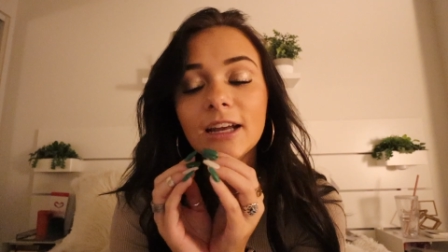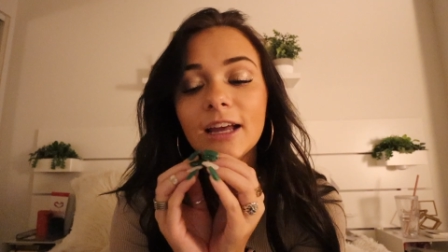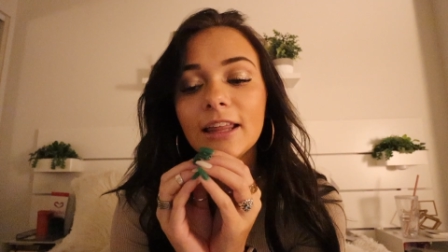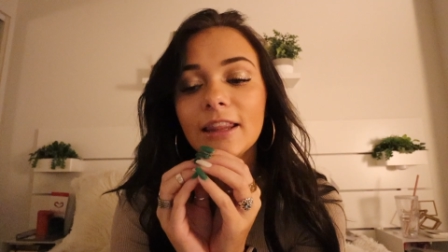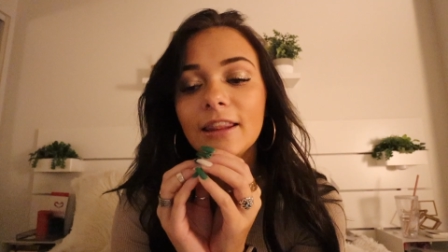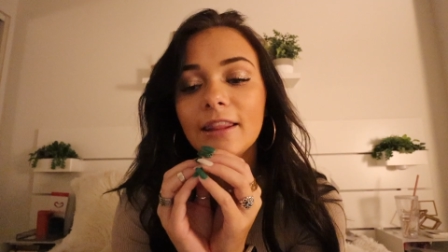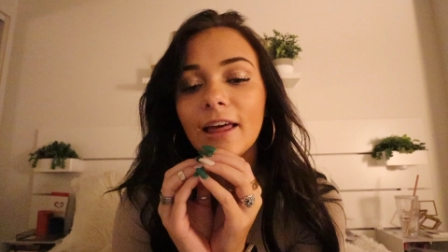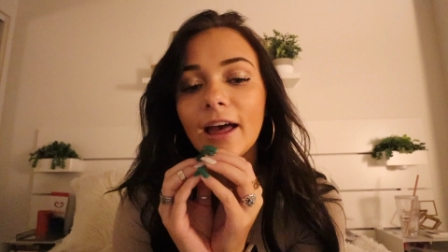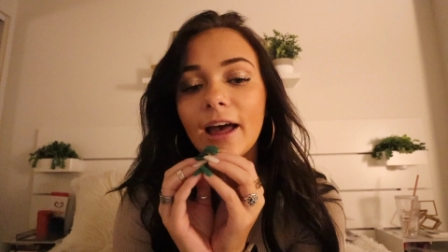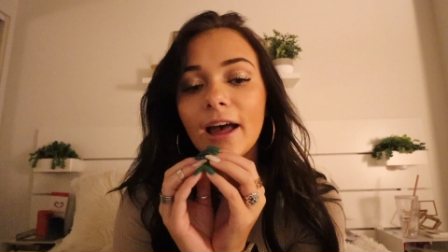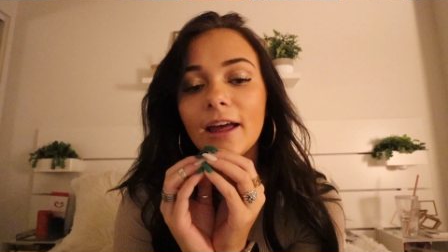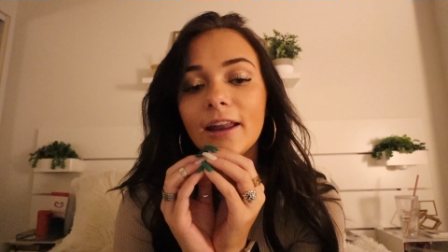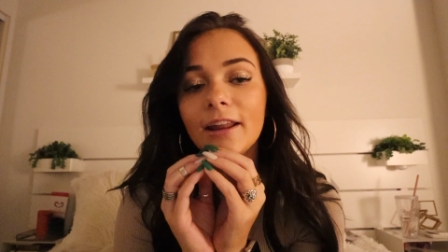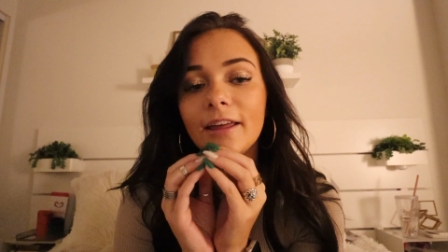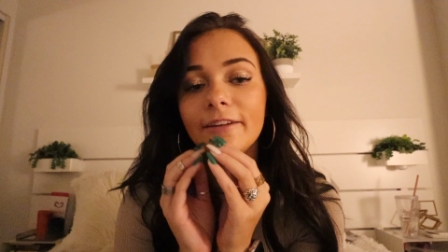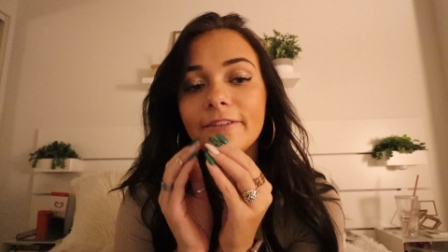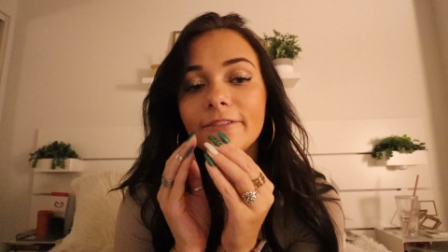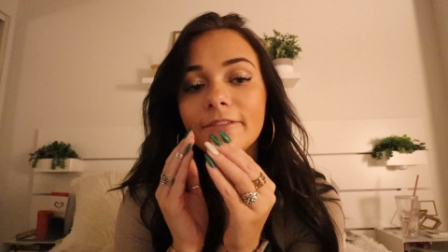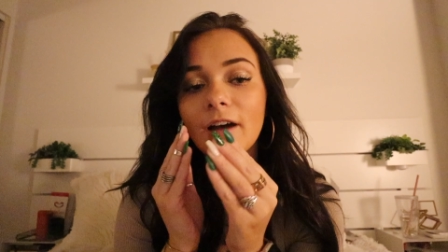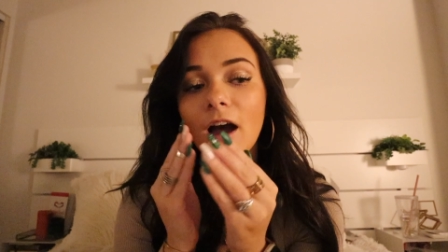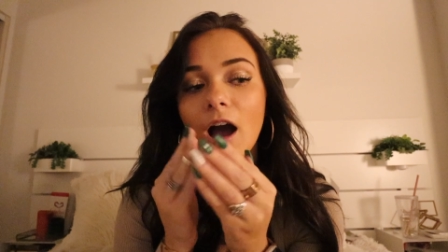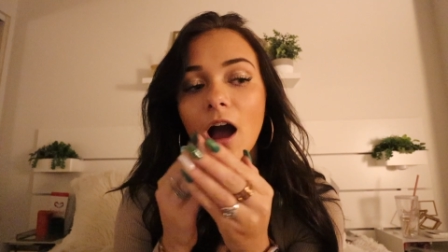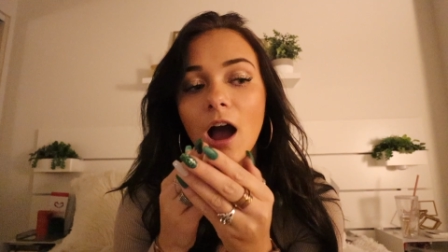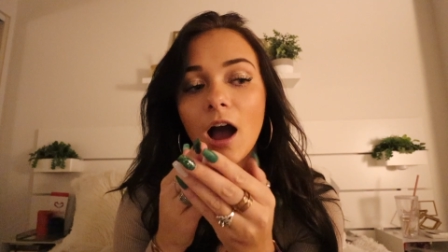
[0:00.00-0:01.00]
that
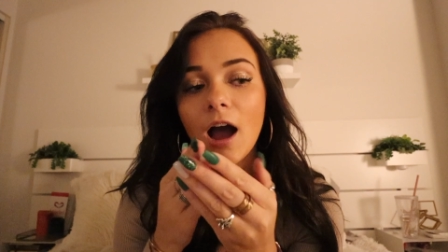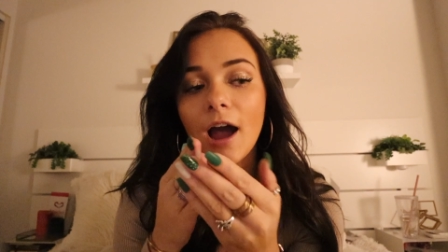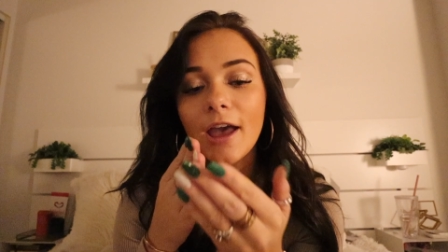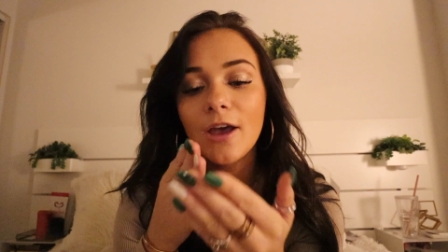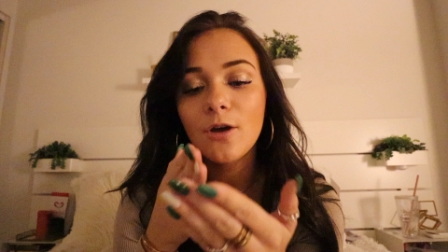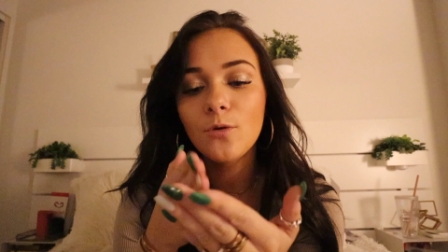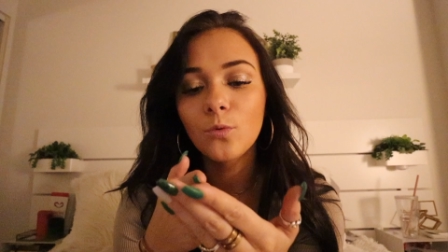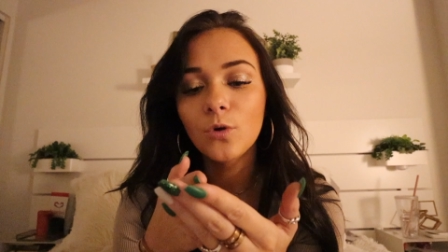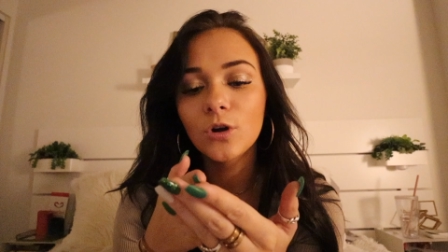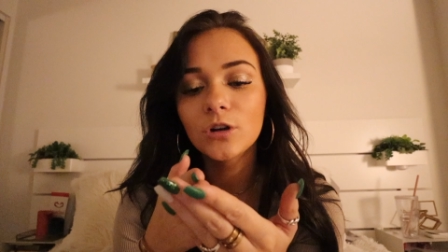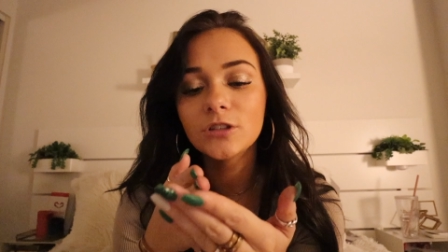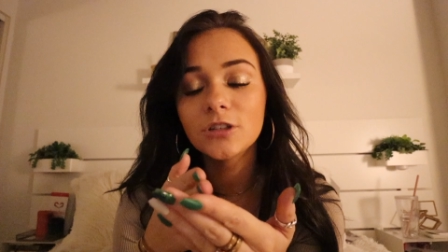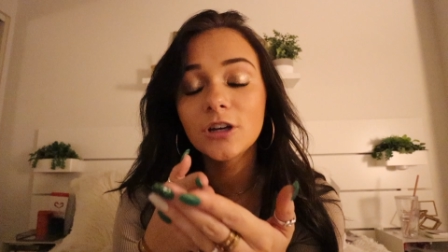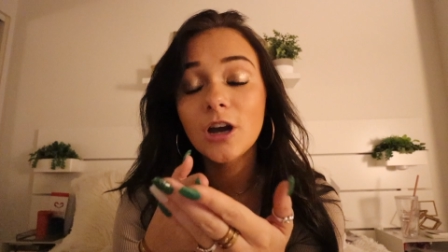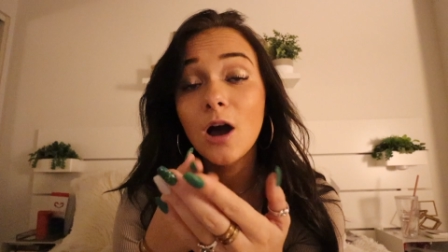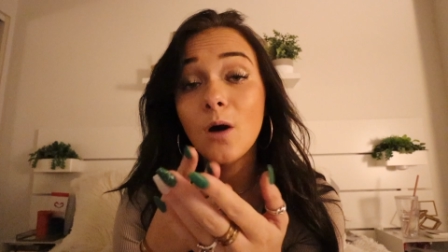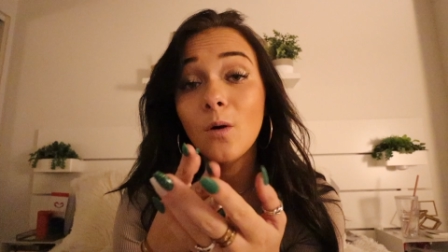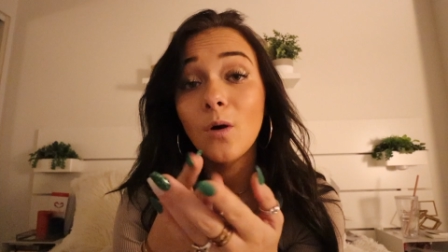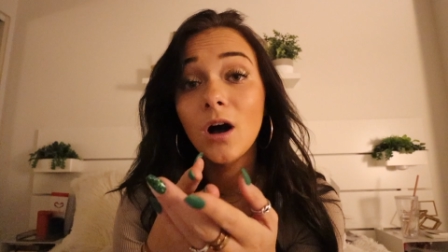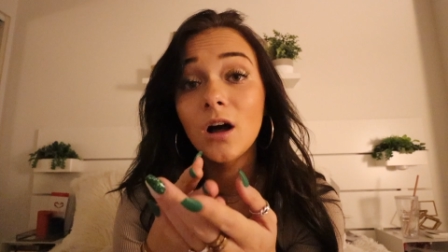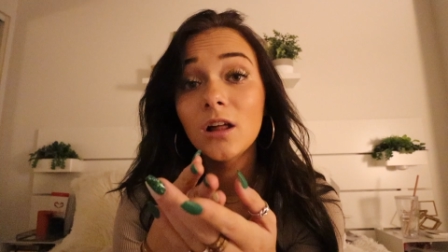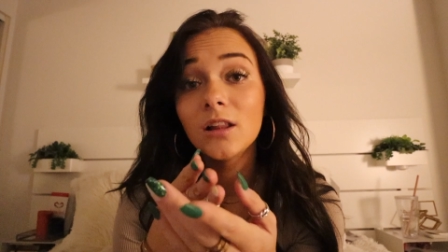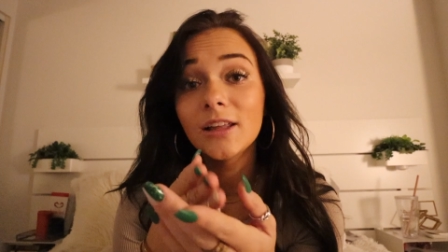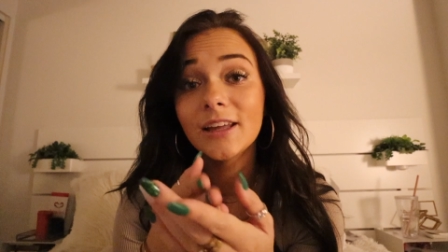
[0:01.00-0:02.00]
if I were to go
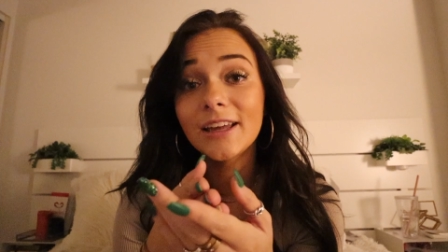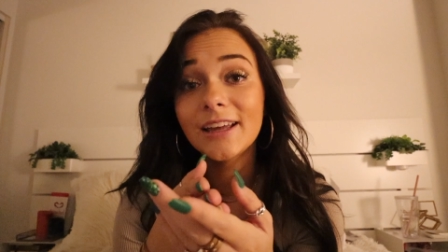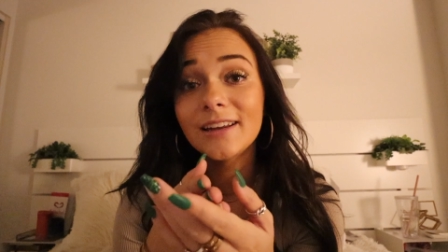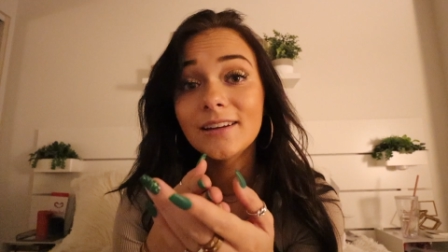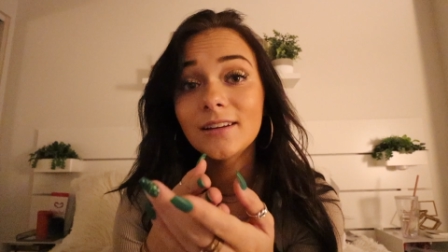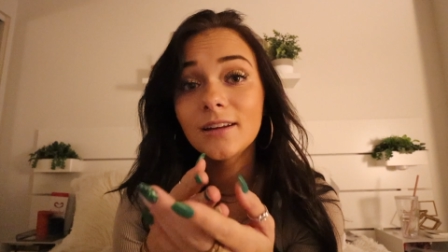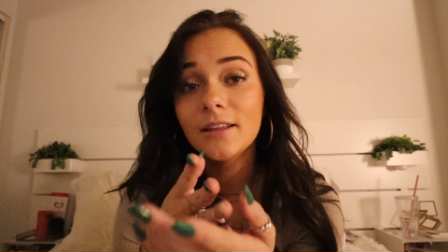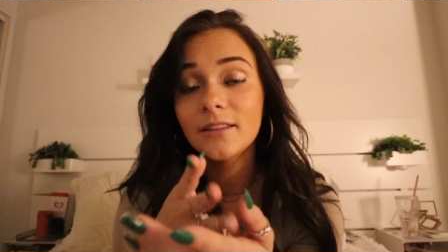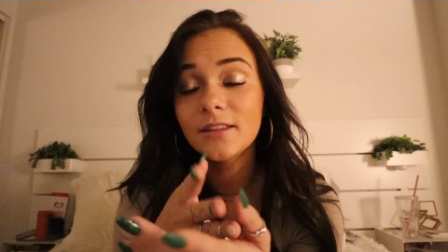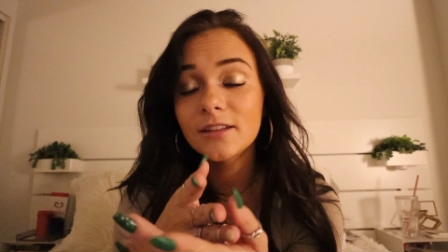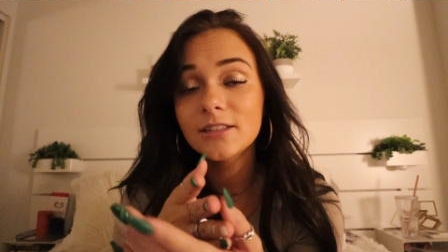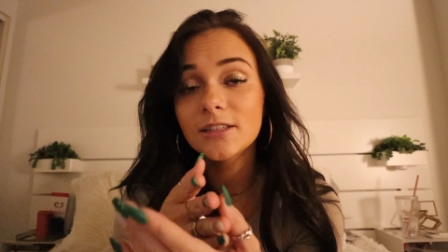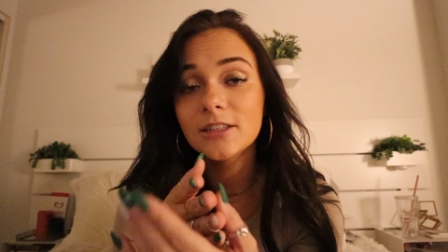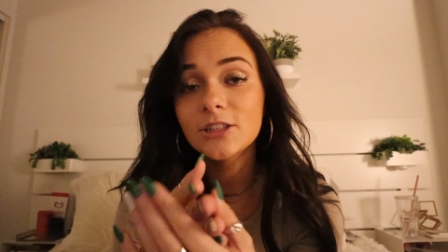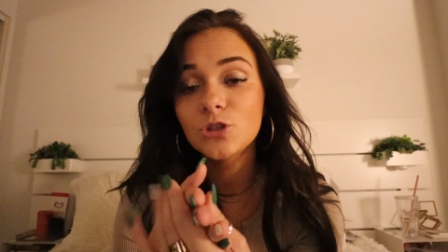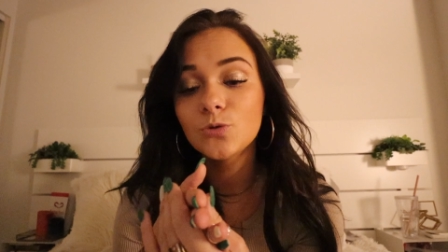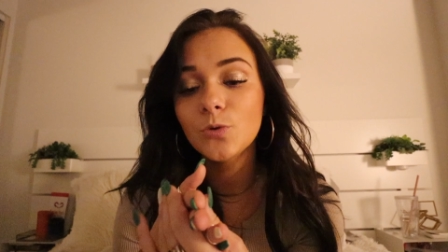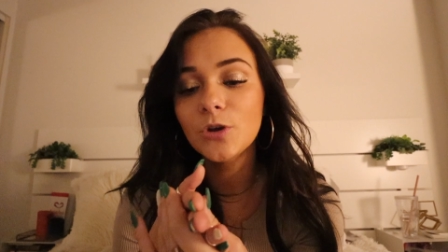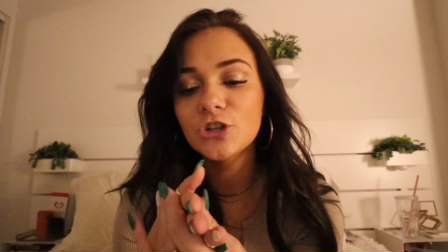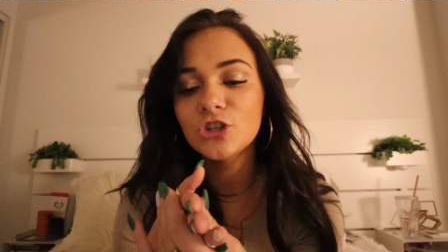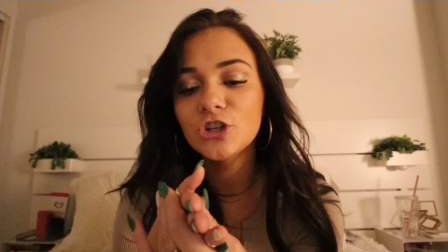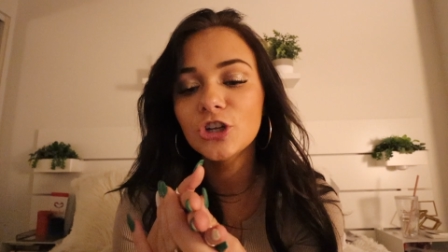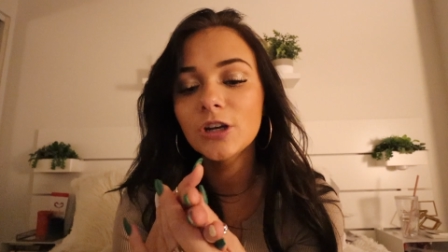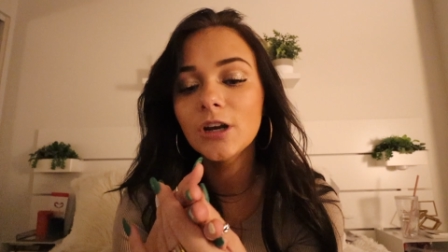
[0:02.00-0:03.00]
all in in this
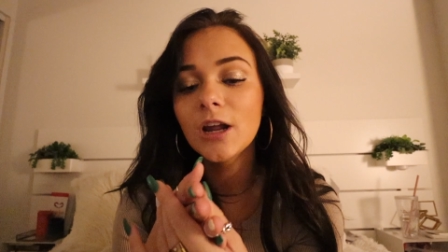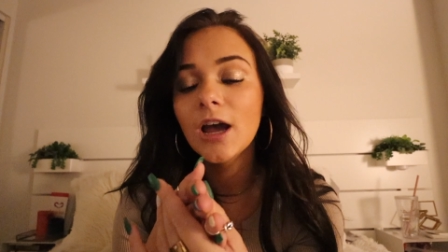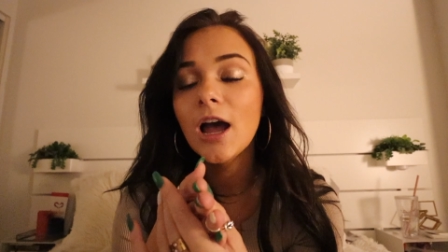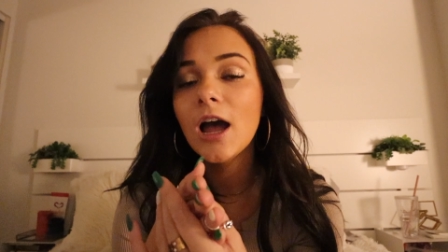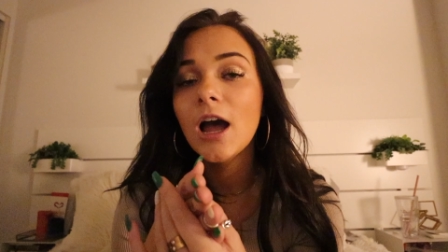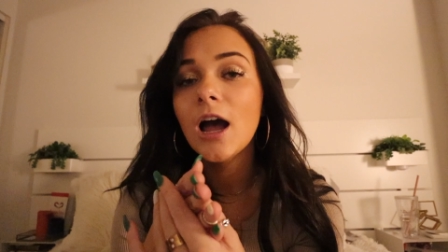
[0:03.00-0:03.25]
situation,